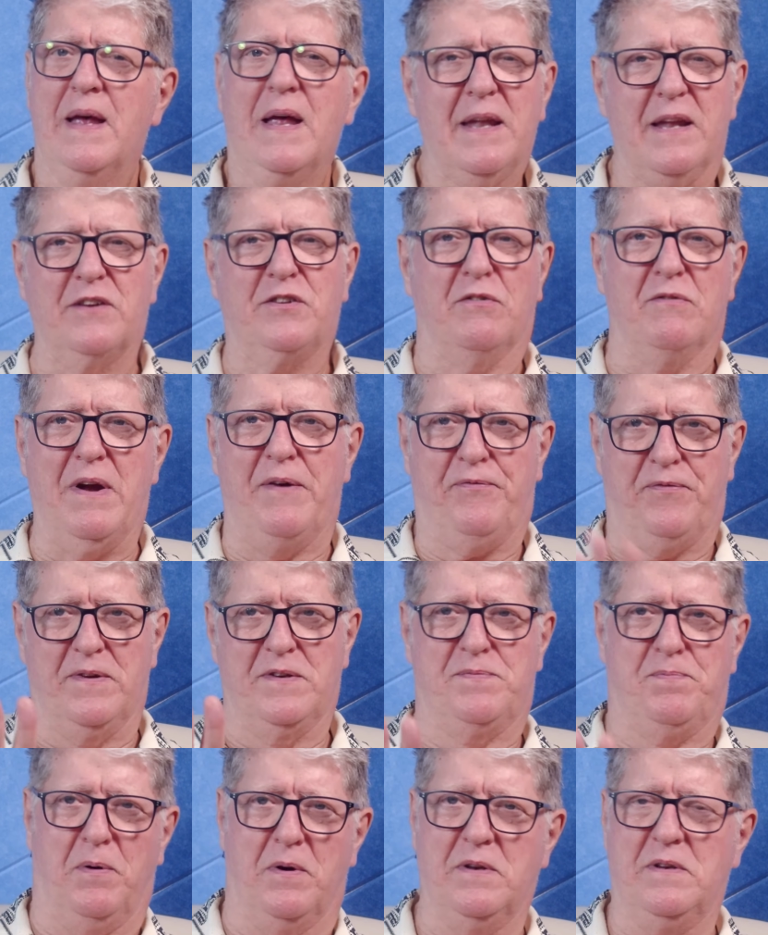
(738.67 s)
Now, as a
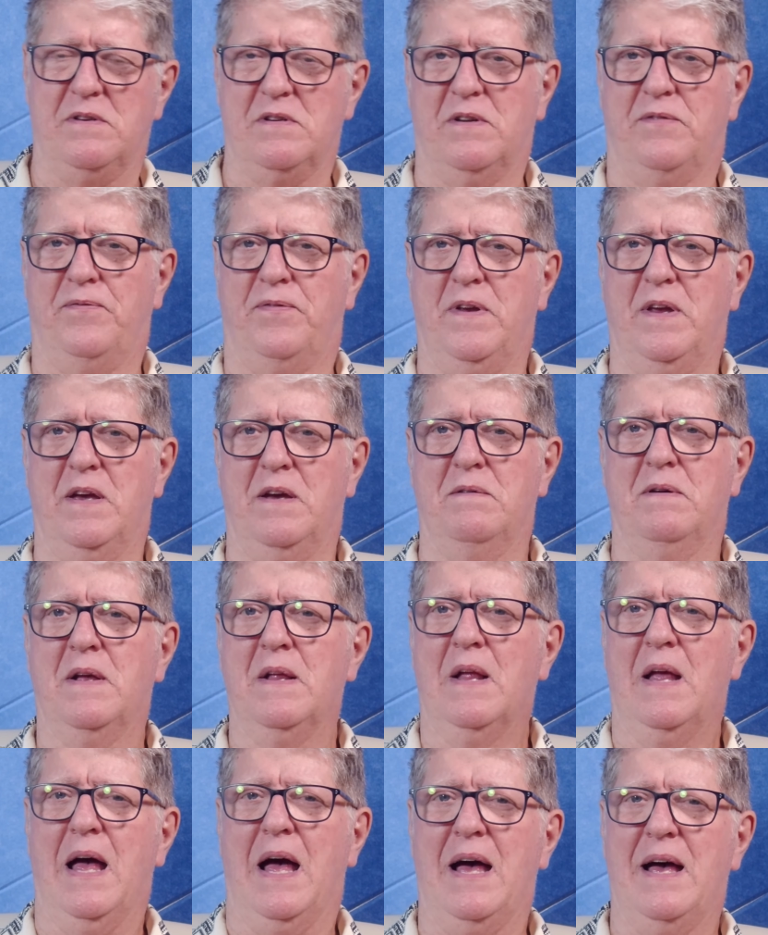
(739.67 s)
reference point, just for you,
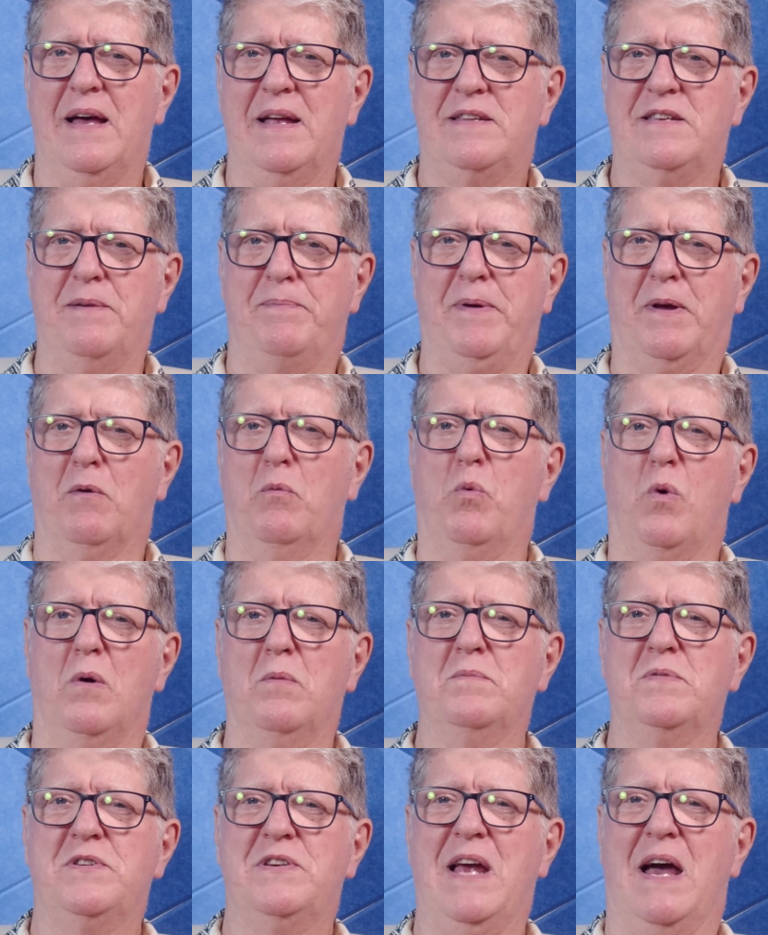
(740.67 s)
a typical
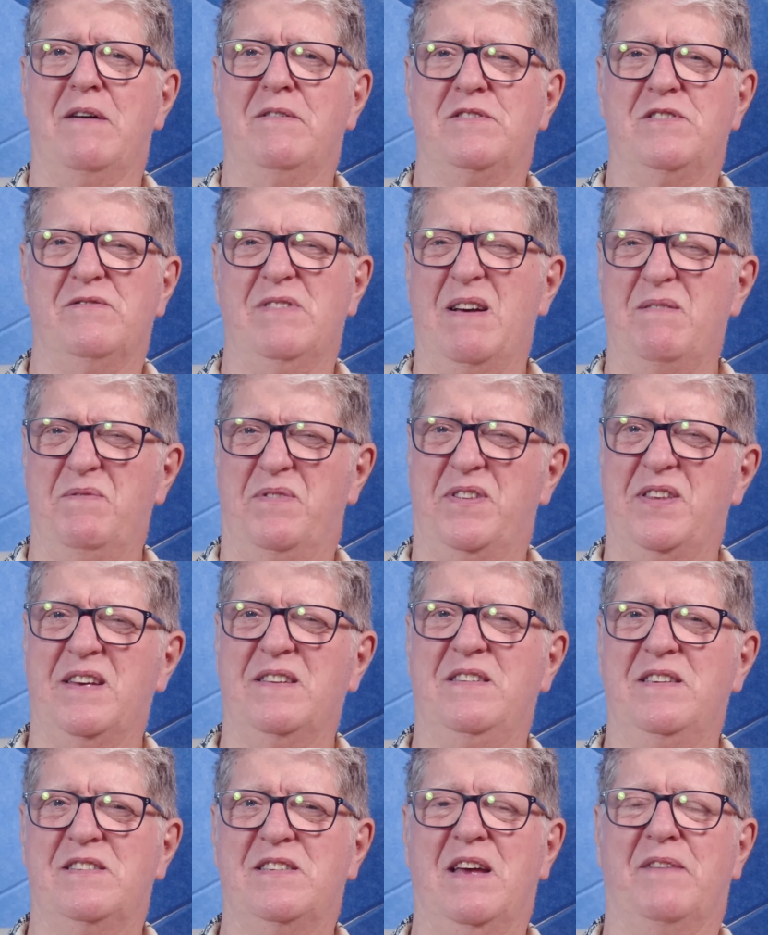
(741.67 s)
warm shower is around
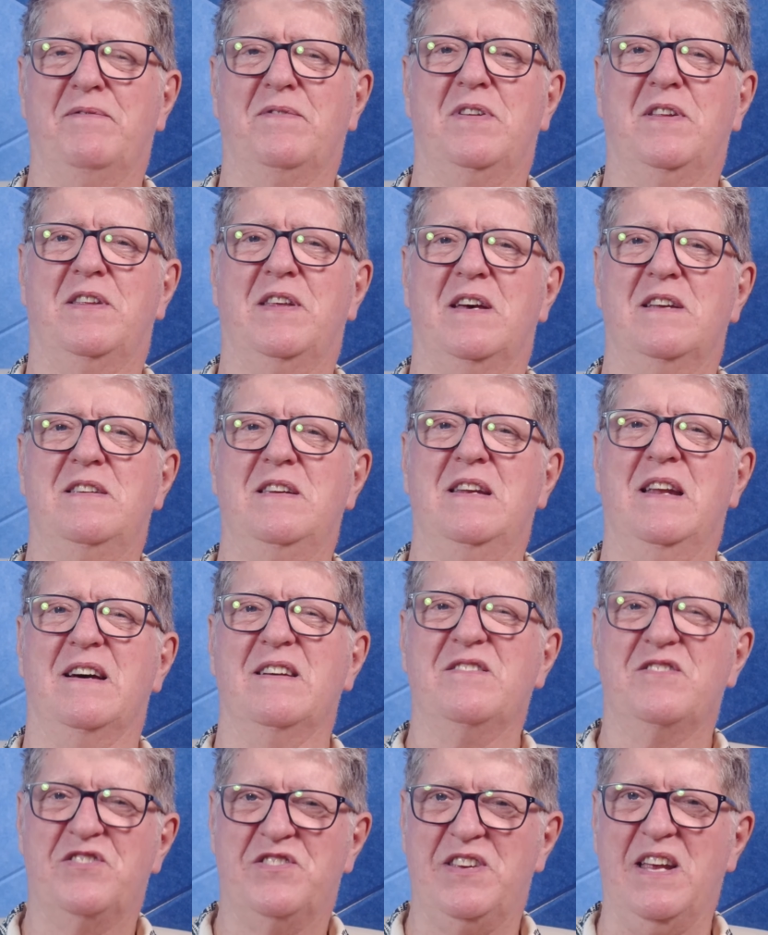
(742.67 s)
thirty-seven to
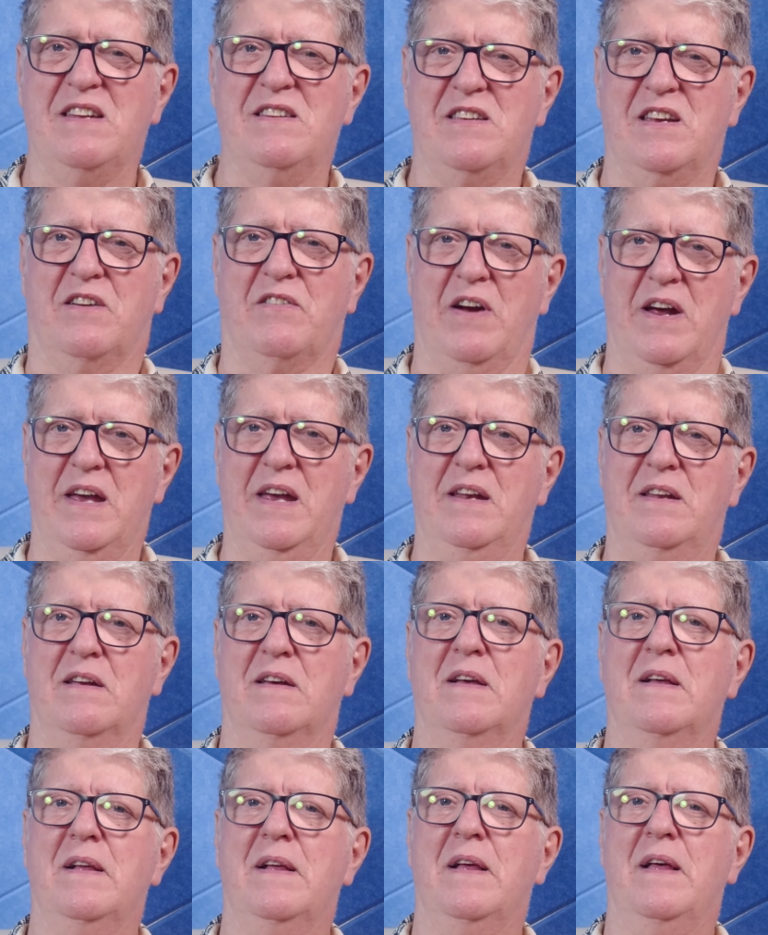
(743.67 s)
thirty-nine centigrade.
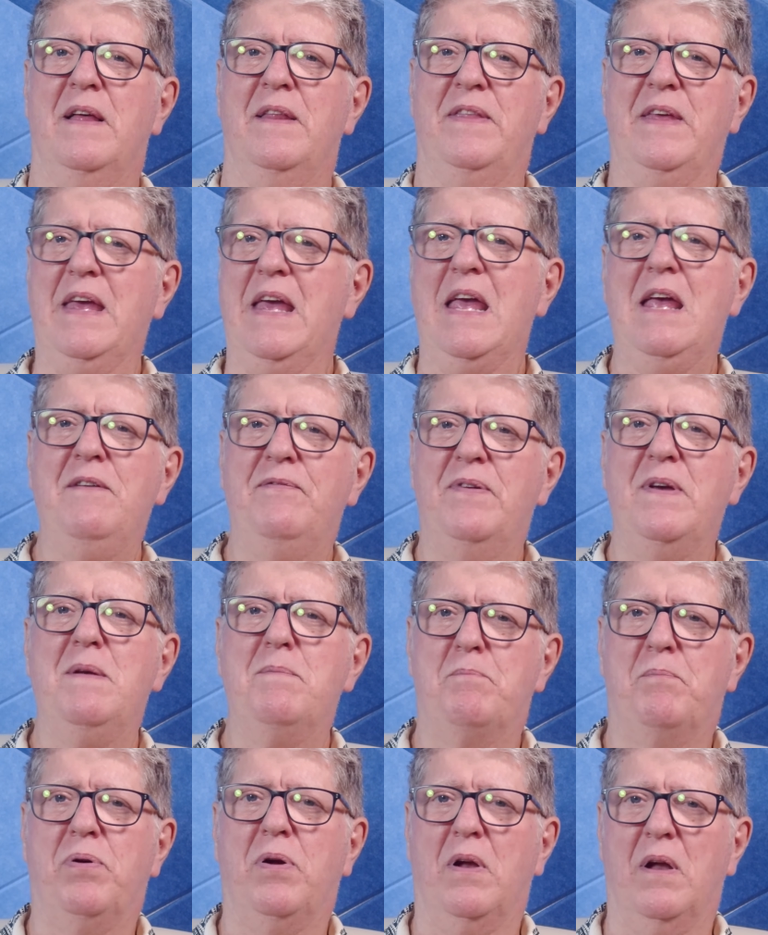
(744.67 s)
The E V
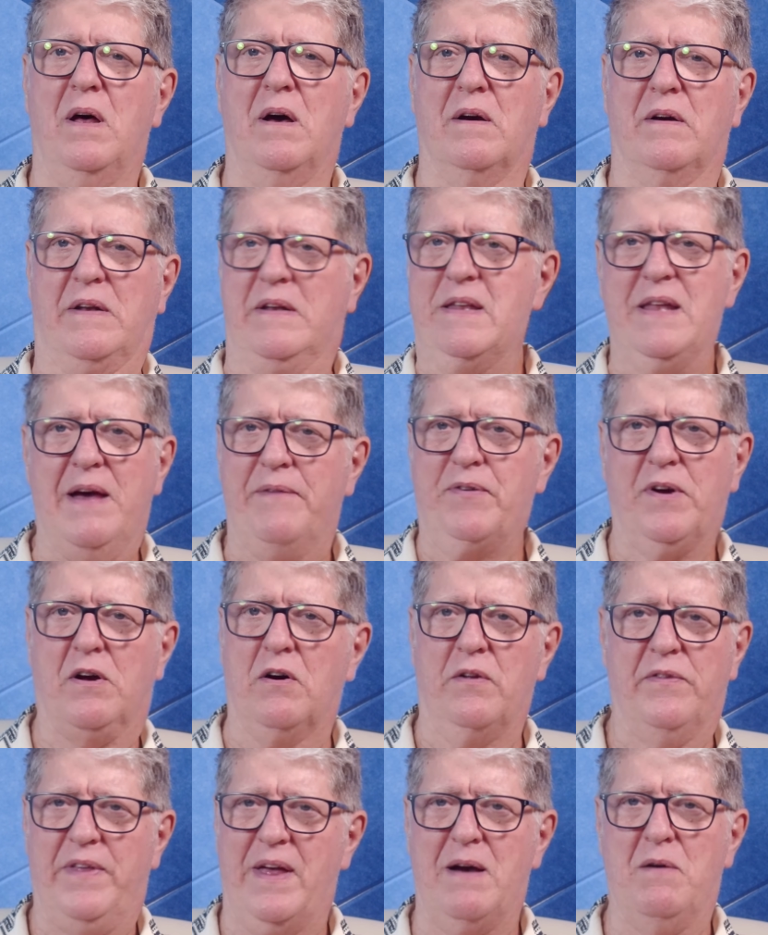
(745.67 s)
plug never
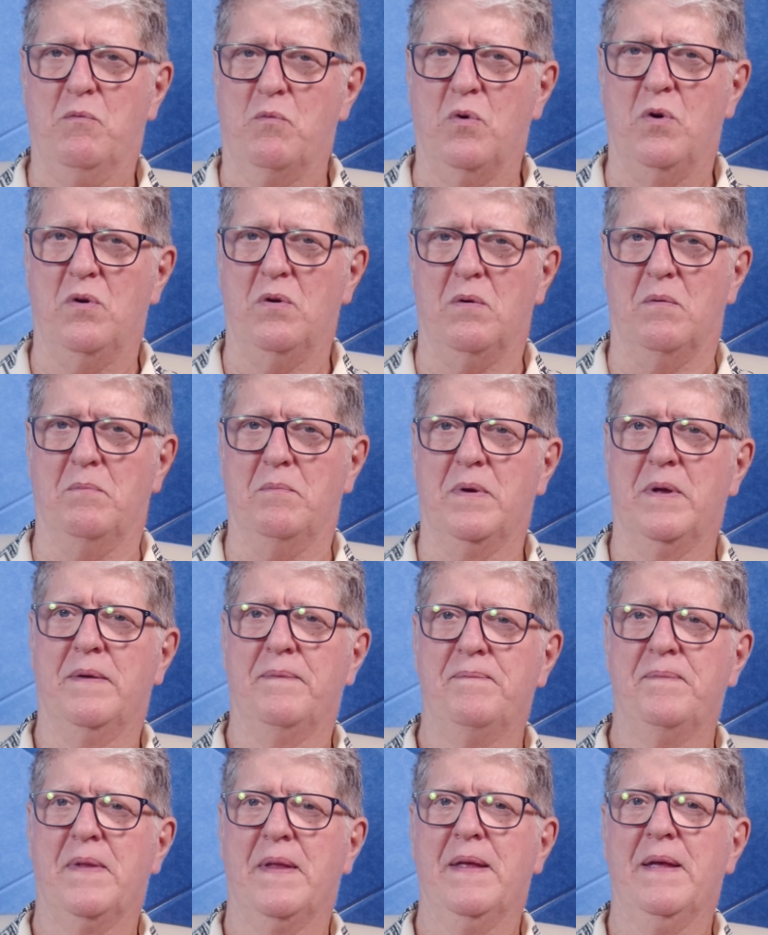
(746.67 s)
got that warm.
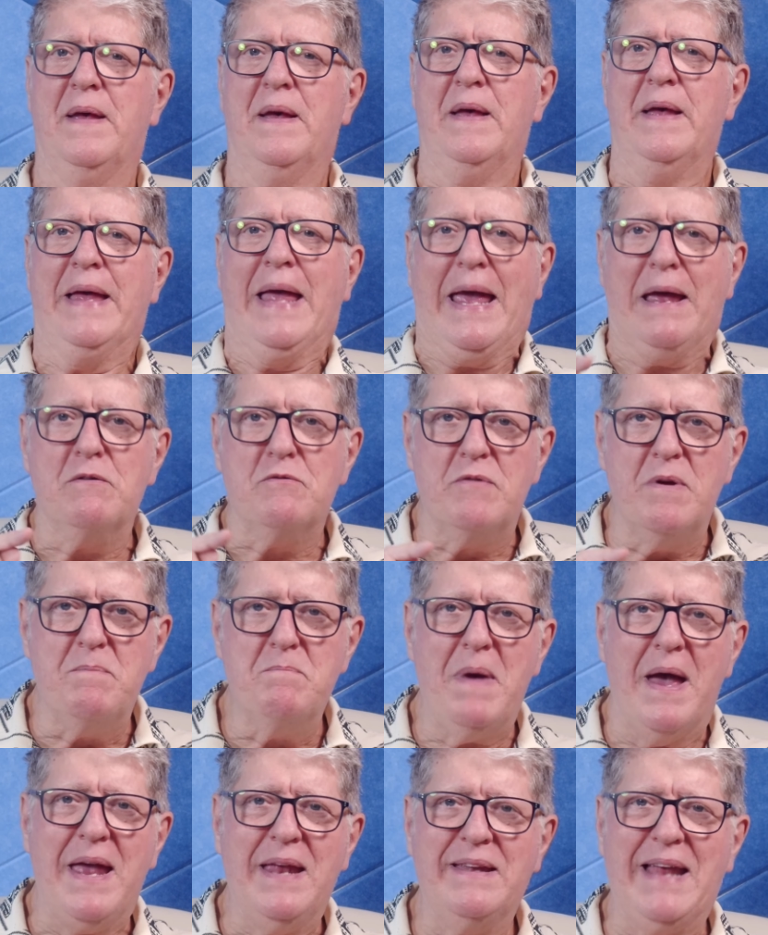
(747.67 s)
It
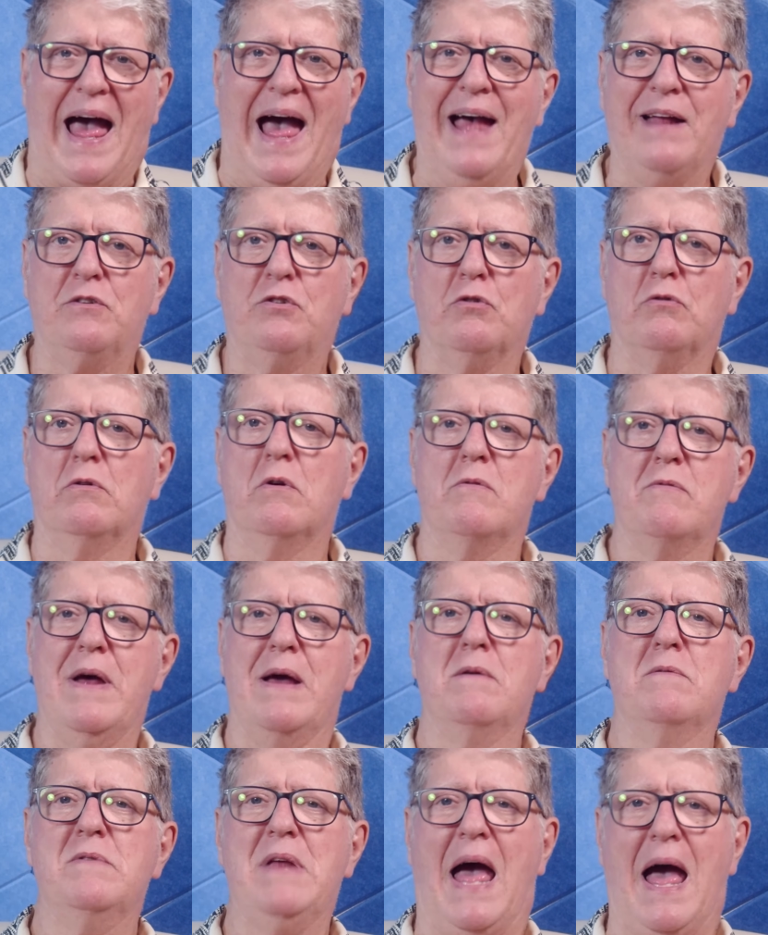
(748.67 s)
remained at or
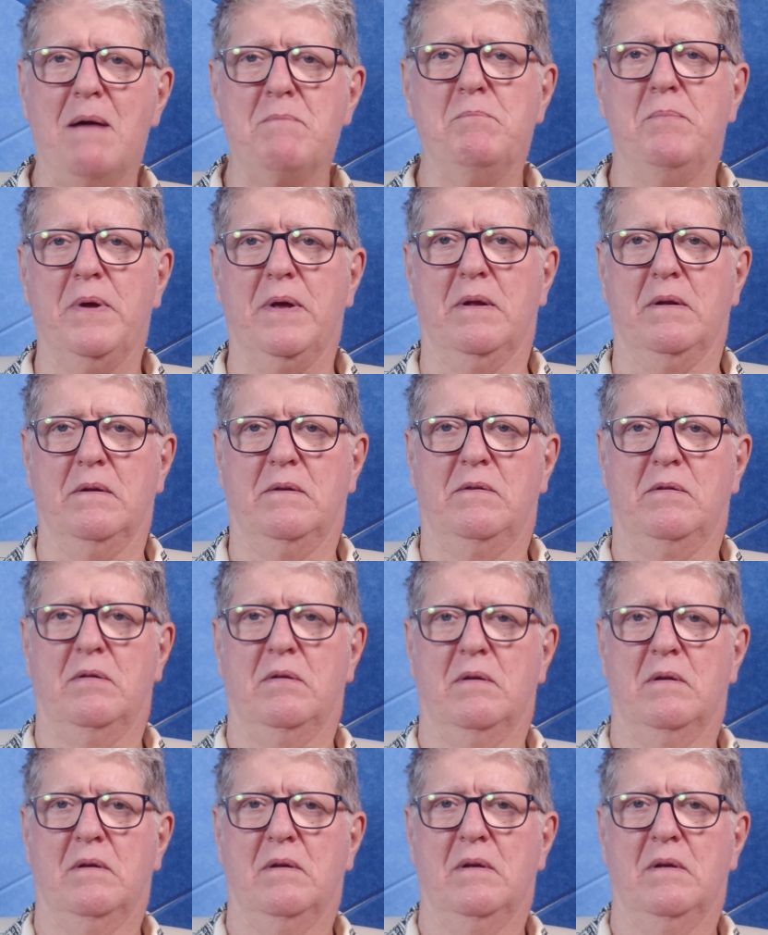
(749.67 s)
around ambient.